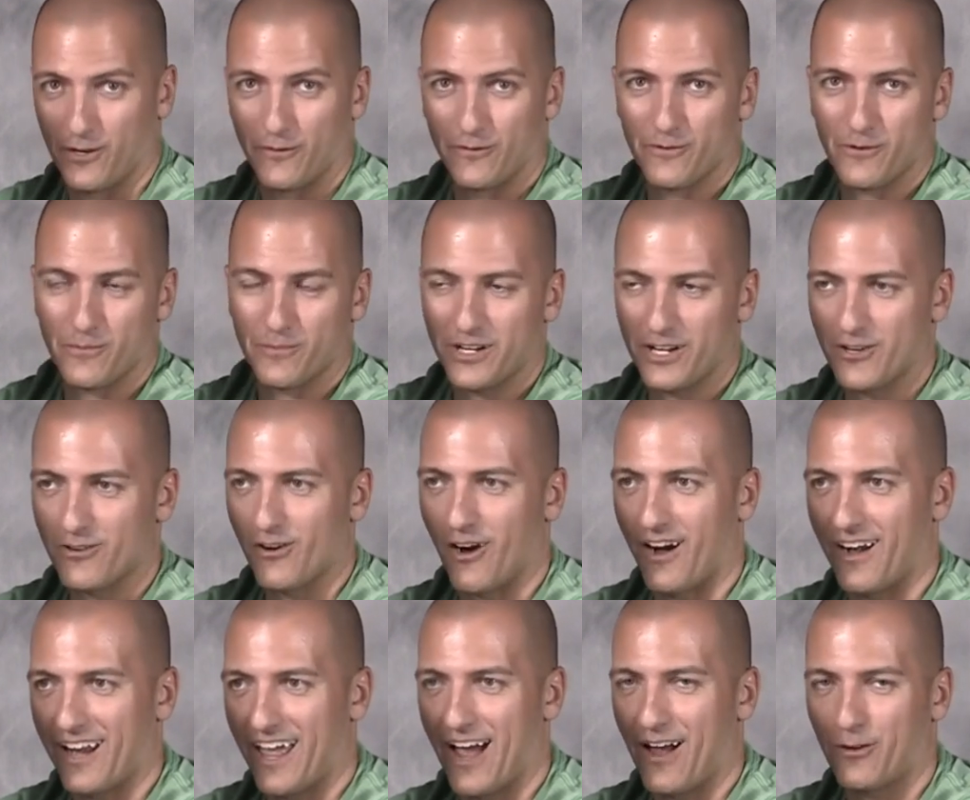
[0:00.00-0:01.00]
So from
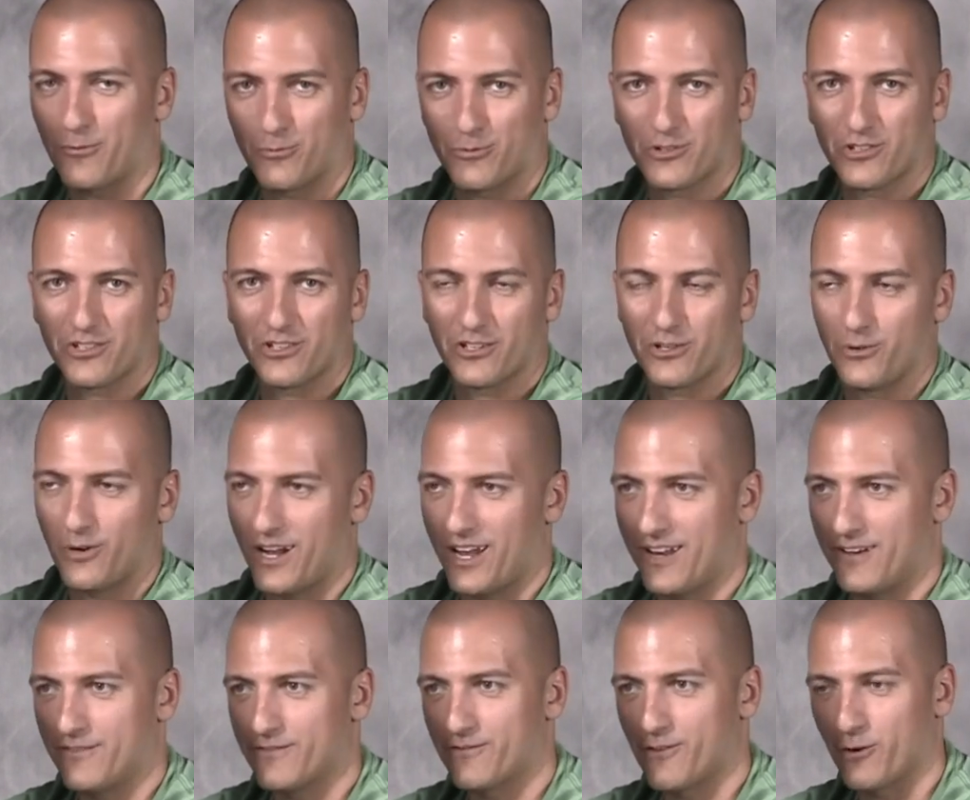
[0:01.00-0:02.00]
here on out, we're going to go
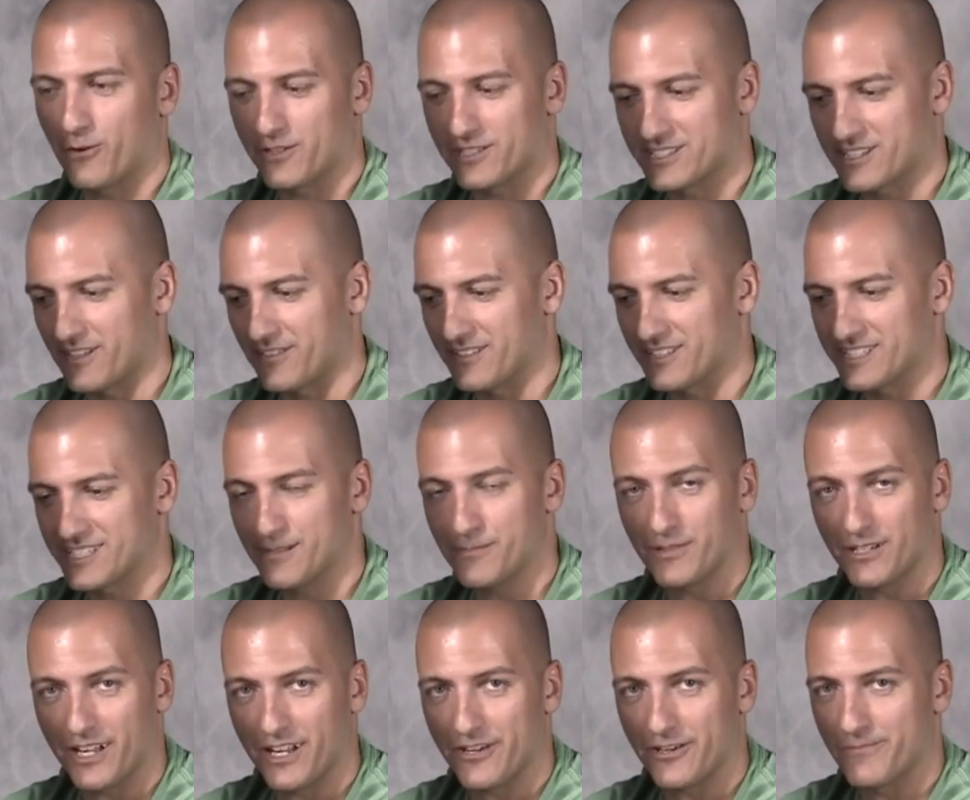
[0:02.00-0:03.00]
ahead and focus on the
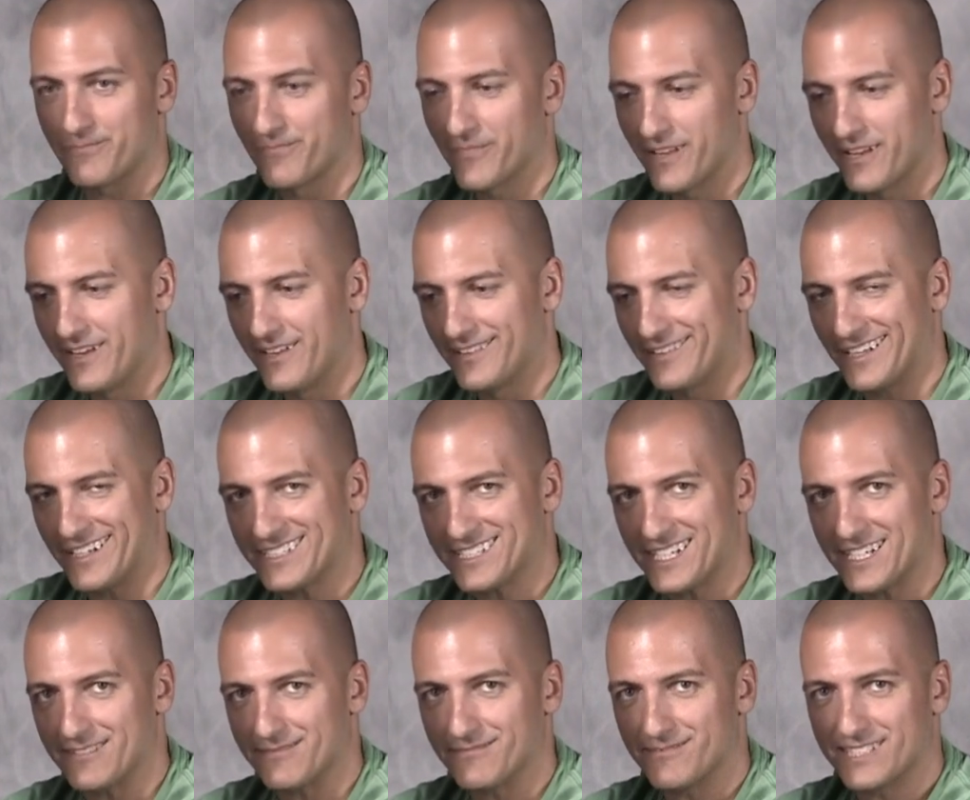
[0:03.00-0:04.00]
simulator.
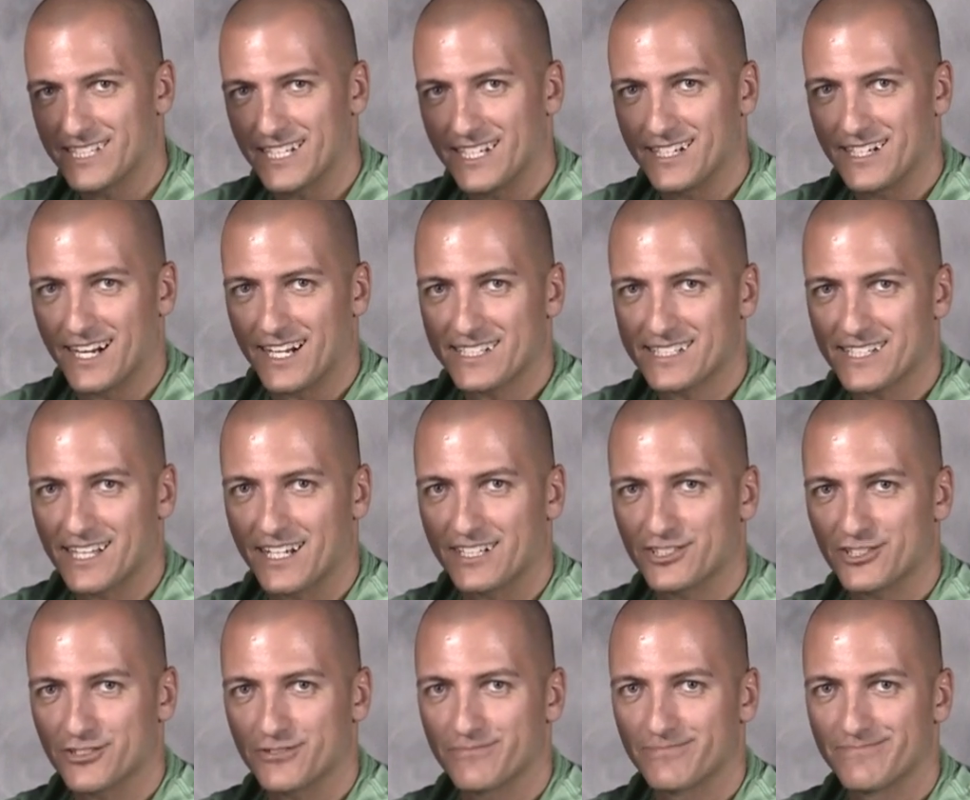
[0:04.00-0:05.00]
That's it. See you next
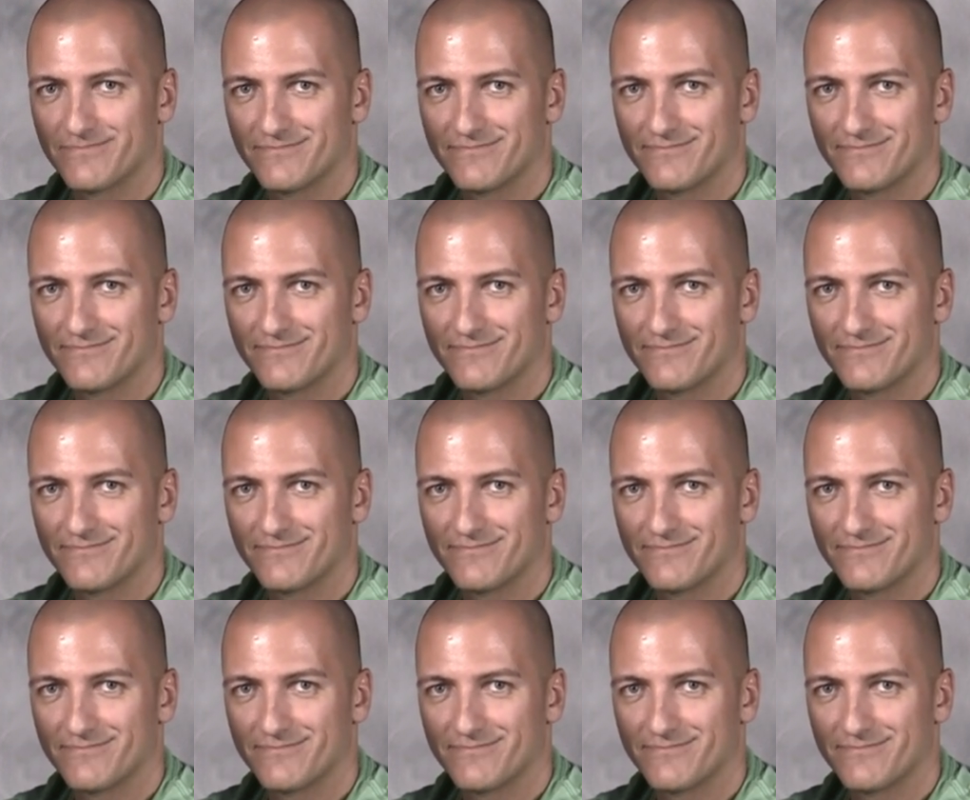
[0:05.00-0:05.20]
lecture.